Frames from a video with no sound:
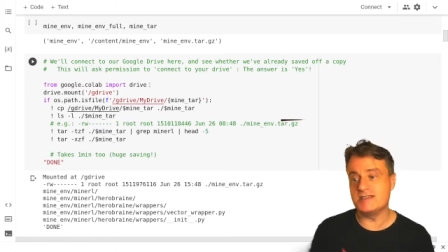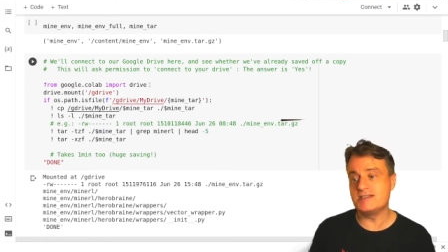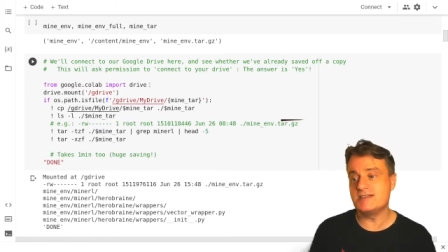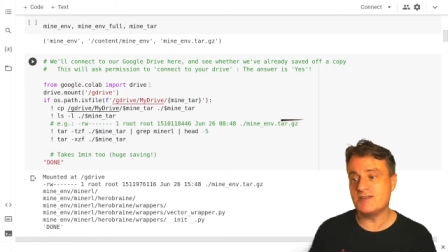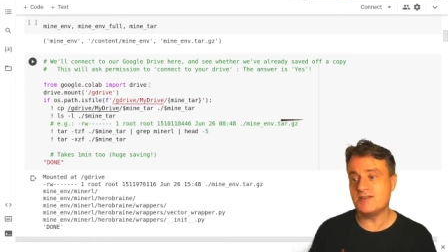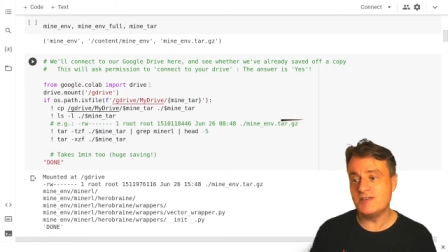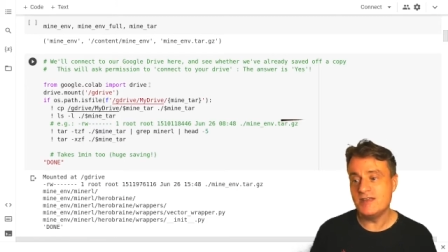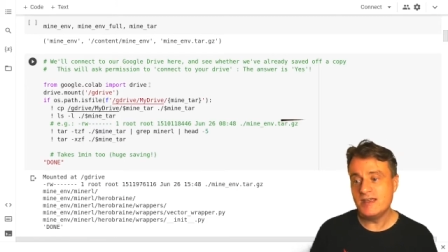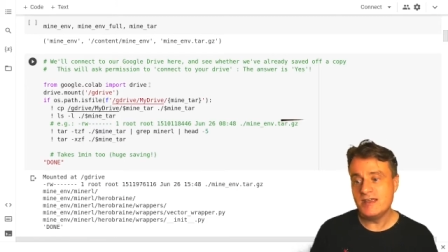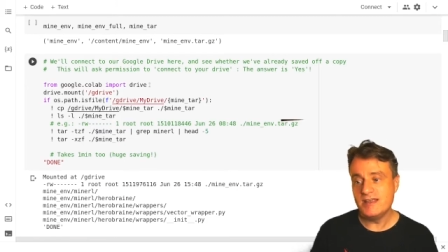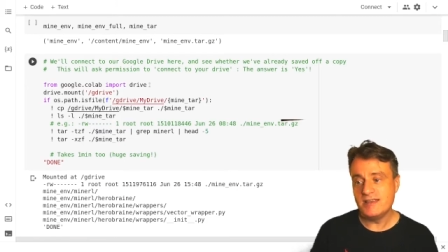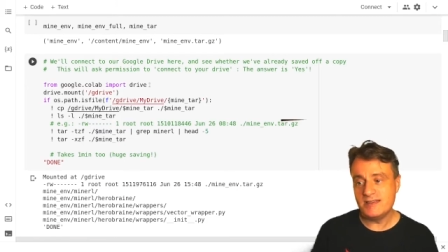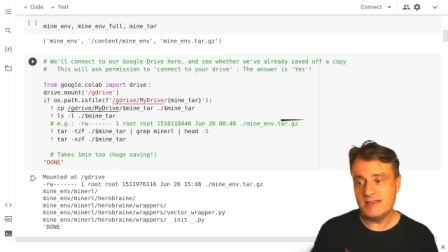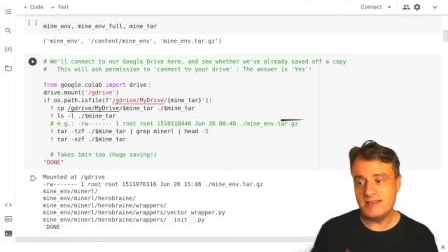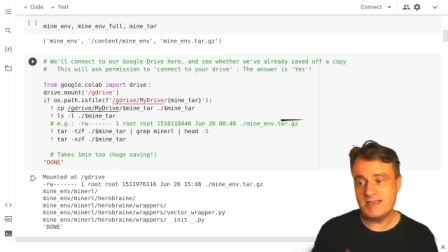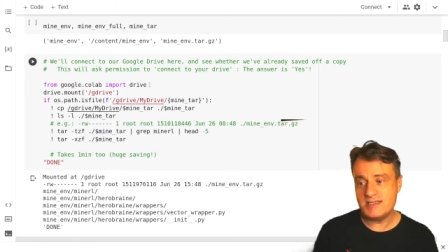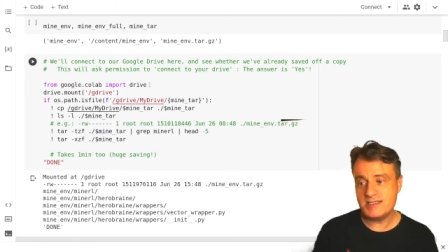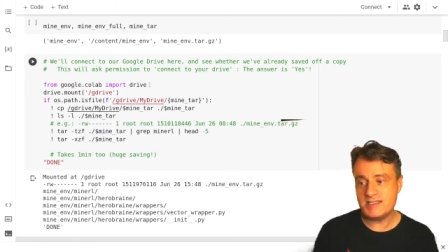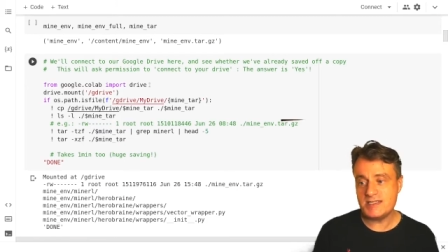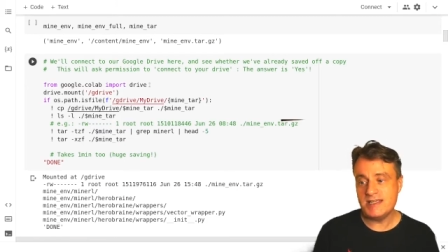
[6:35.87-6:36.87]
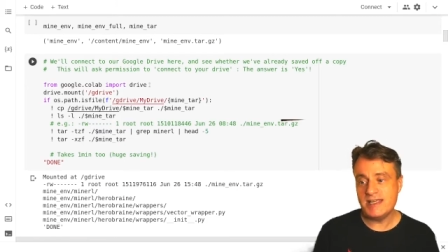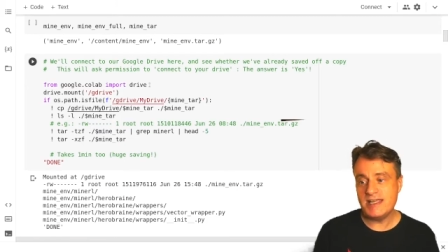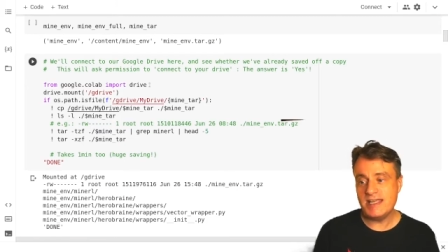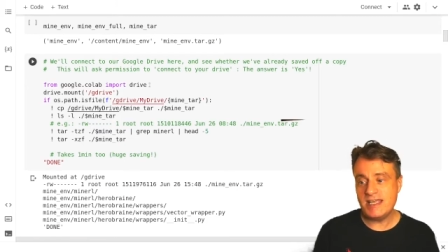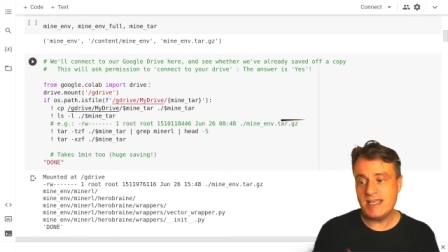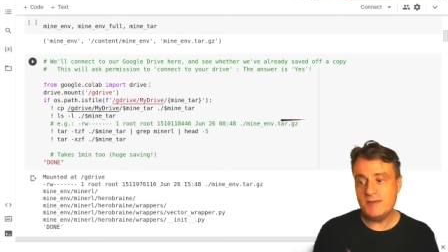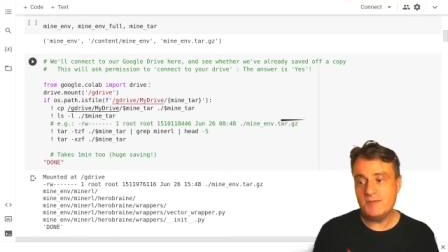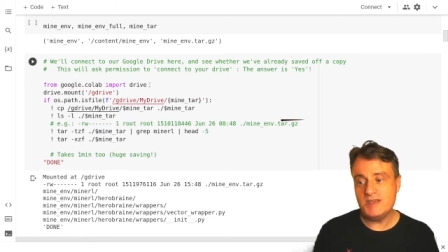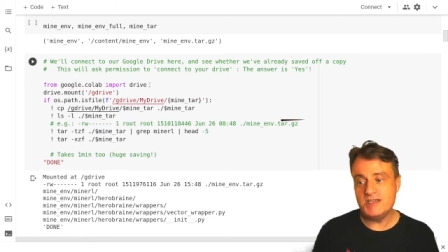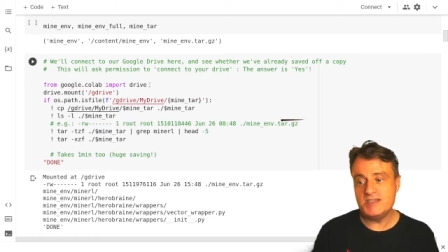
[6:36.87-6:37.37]
So this
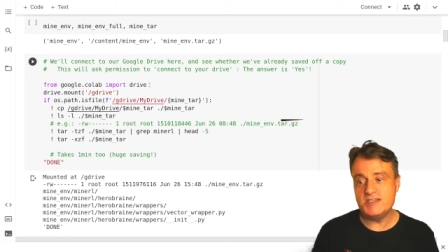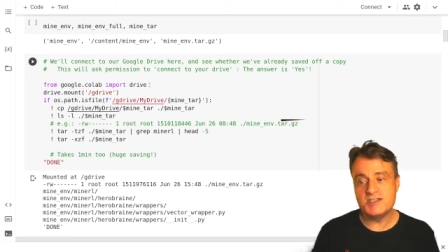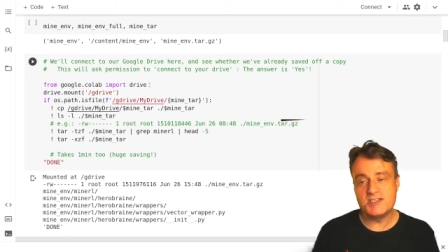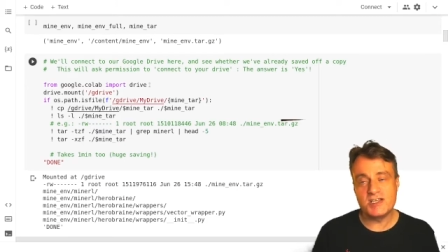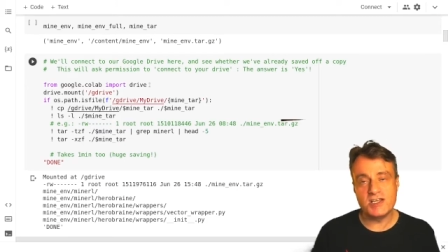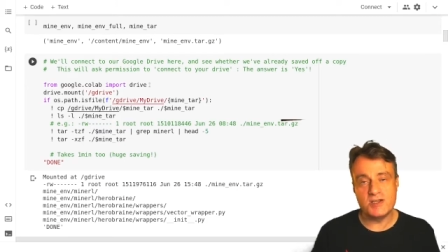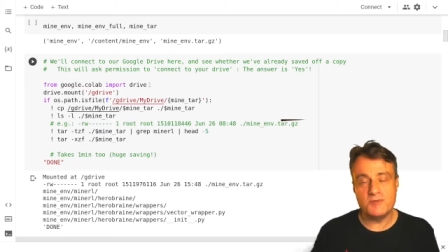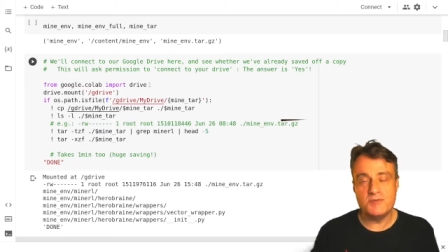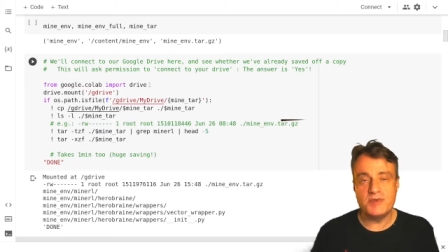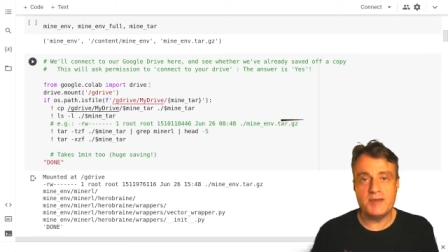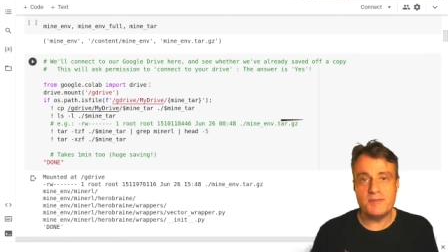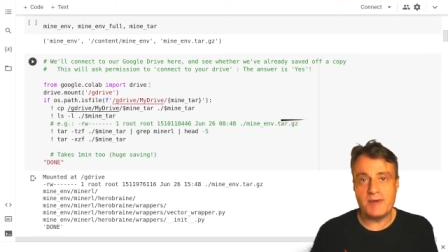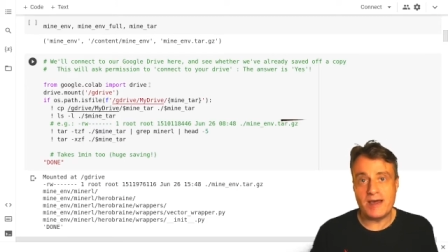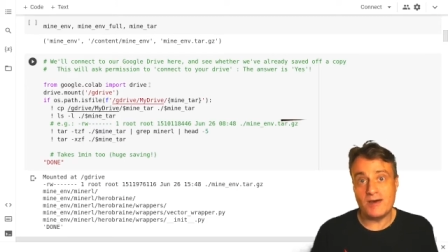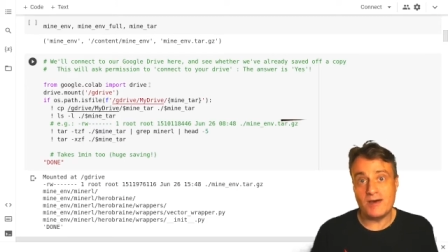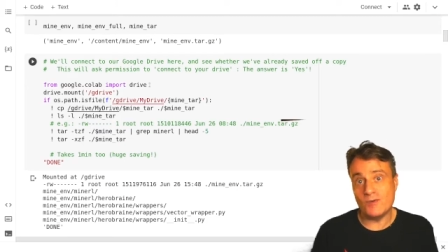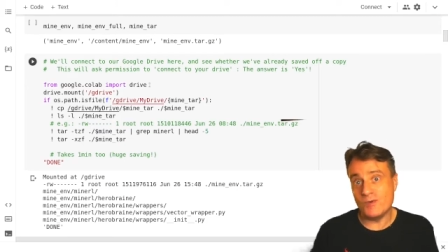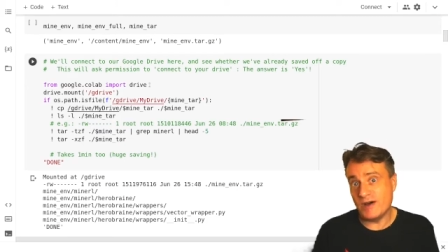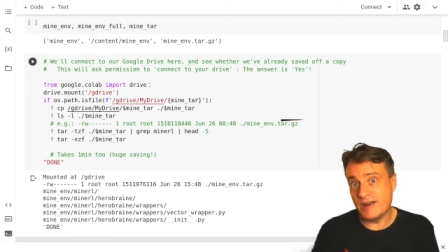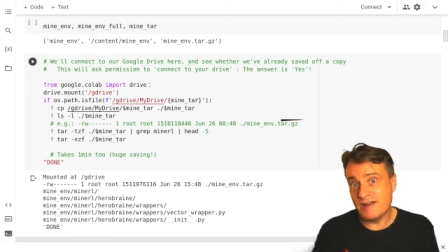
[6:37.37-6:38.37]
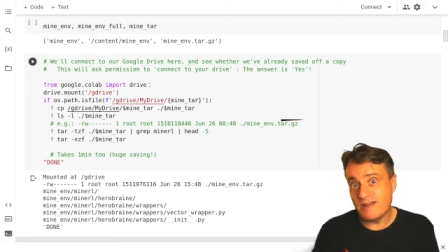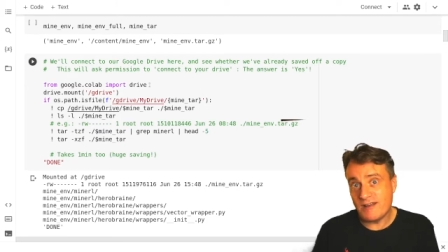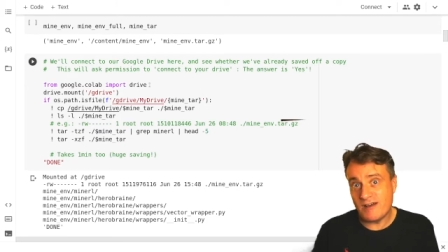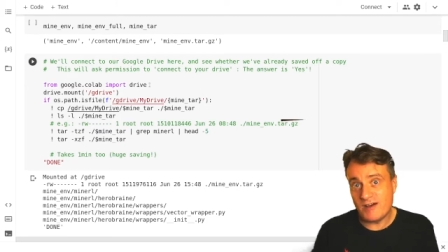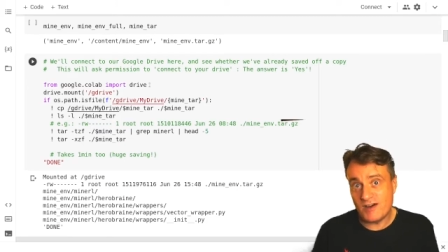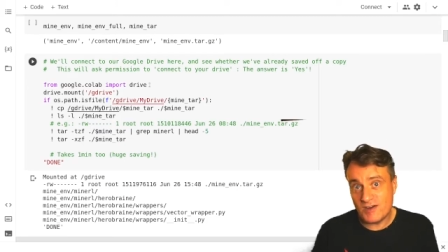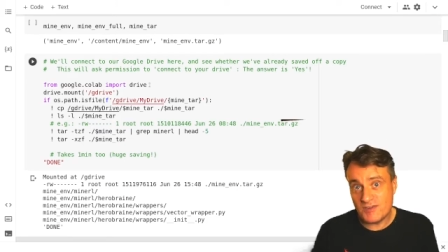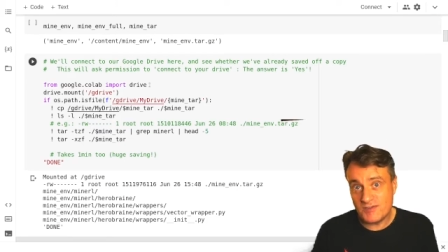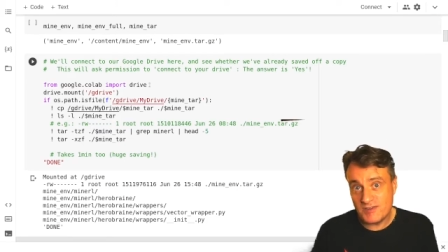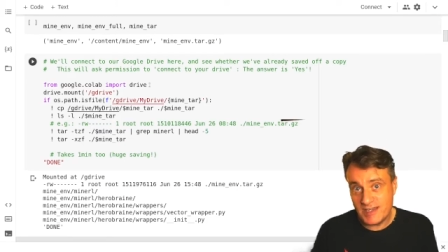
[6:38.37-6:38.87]
image is going to be about one and a
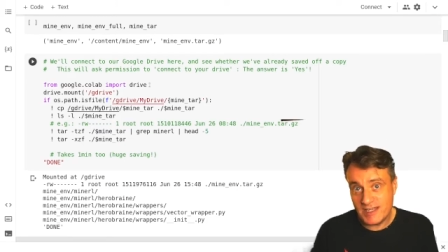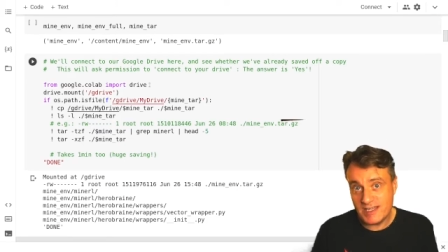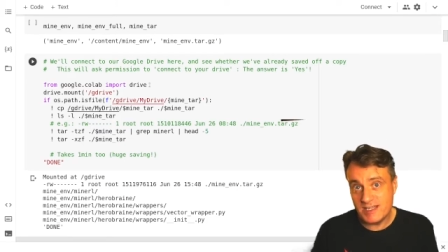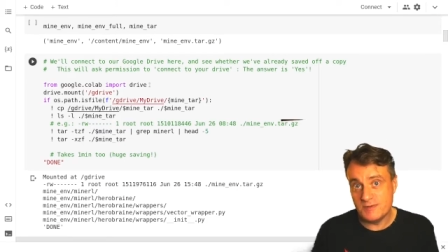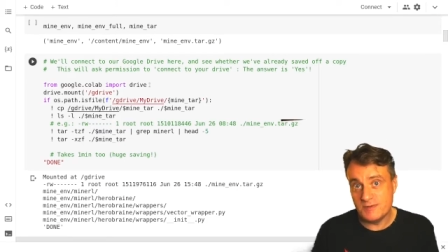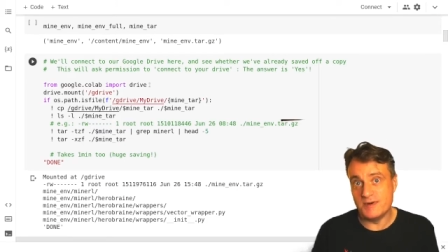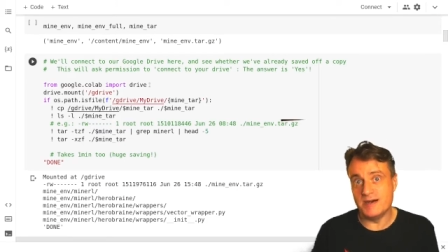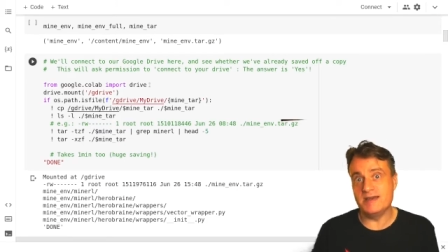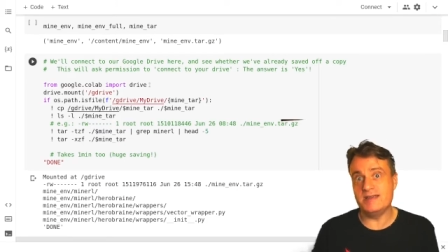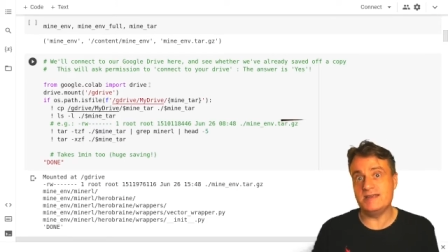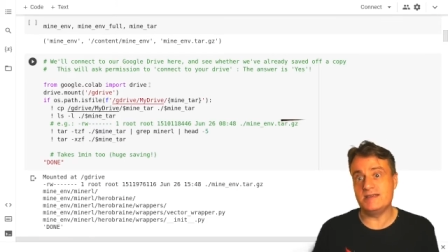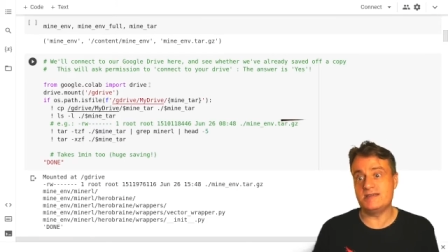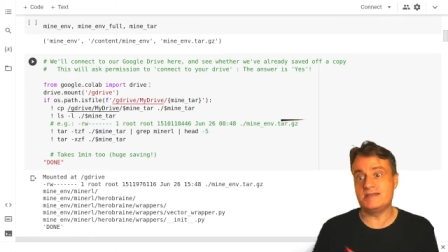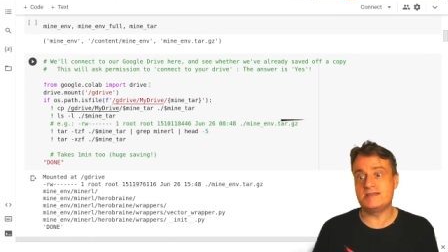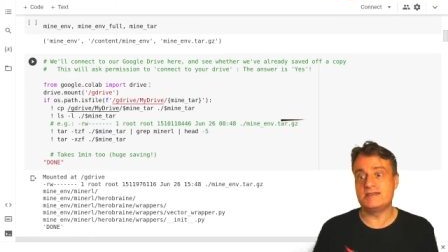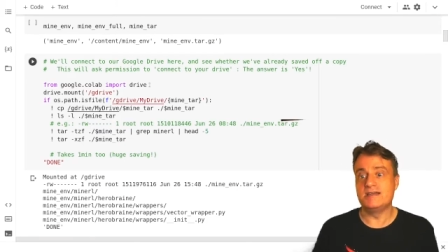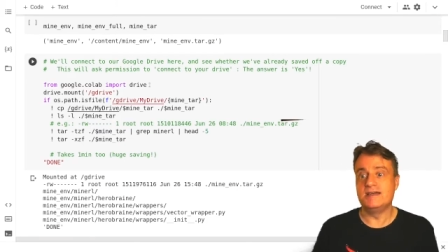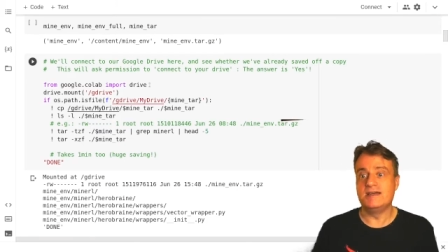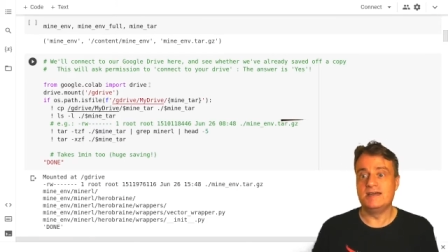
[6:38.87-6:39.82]
half gigabytes